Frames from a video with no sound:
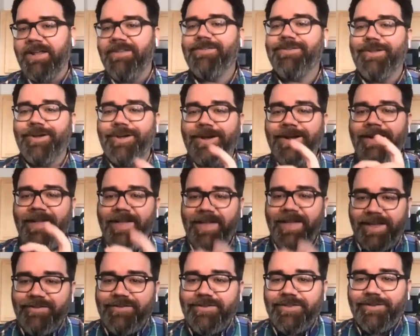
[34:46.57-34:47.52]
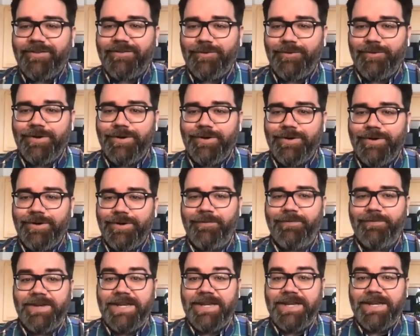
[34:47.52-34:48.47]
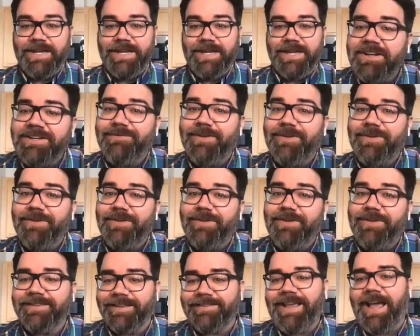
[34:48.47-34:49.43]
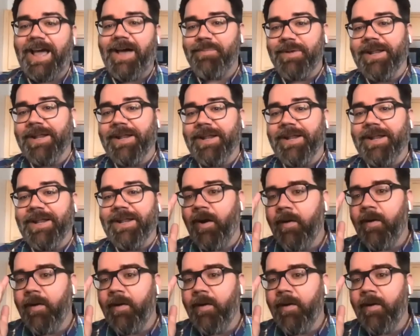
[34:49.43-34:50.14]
Is the sort of narrativizing that's happening there.